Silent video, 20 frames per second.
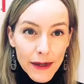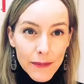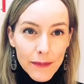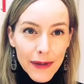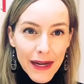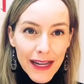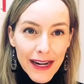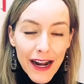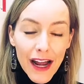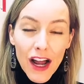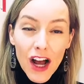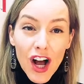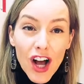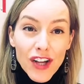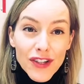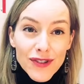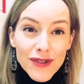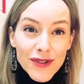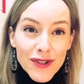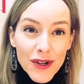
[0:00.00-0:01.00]
but I
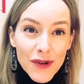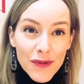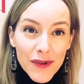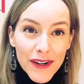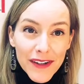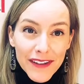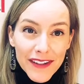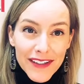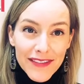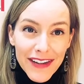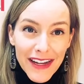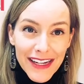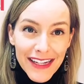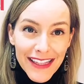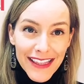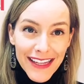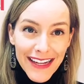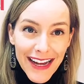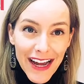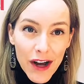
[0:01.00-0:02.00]
also don't want to leave
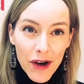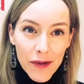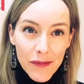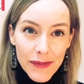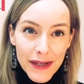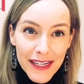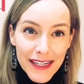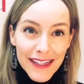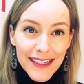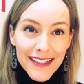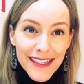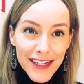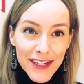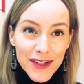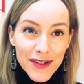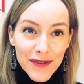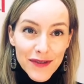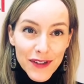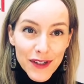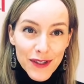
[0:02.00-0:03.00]
anything out because I
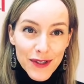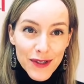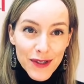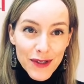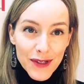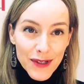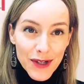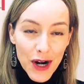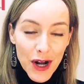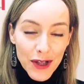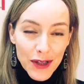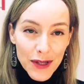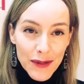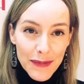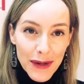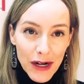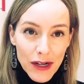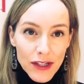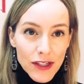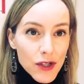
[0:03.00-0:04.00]
do feel so strongly
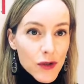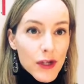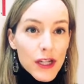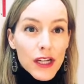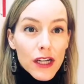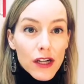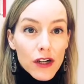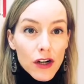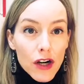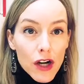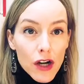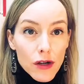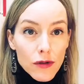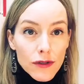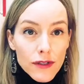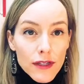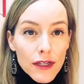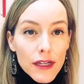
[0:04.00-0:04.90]
about it. So here goes.